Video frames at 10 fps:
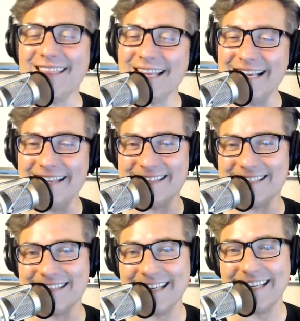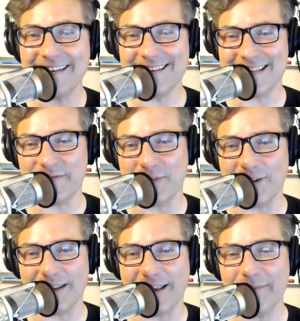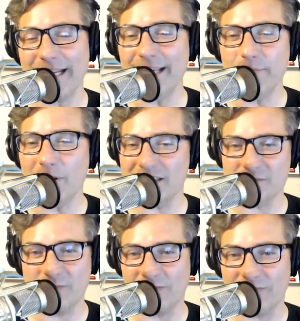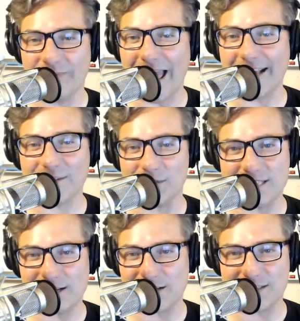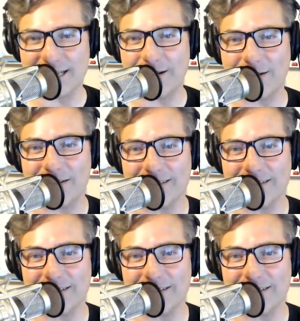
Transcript: thing is that he does that for he must knock those suckers out.